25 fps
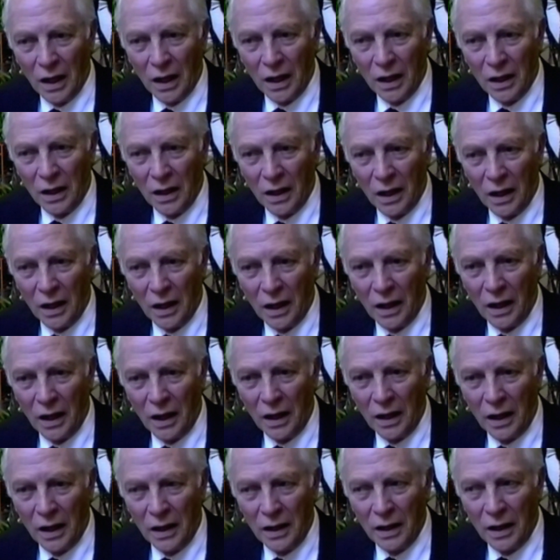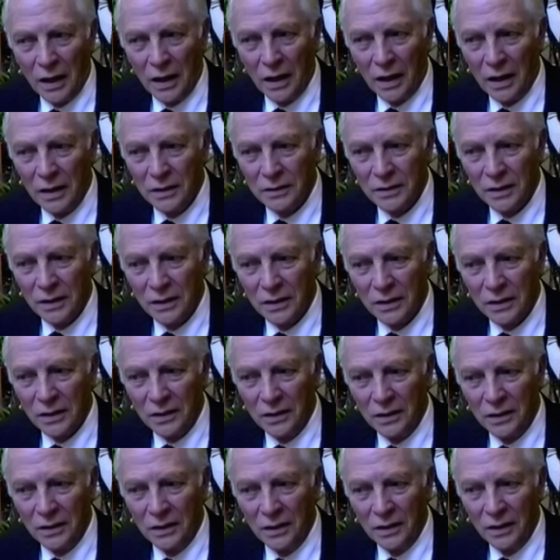Uh, I, I
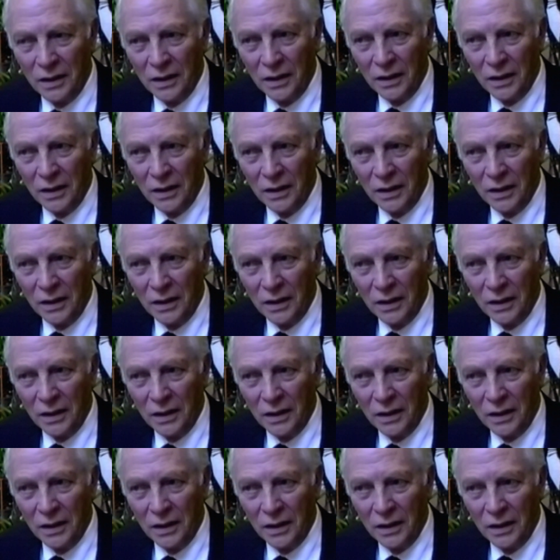think in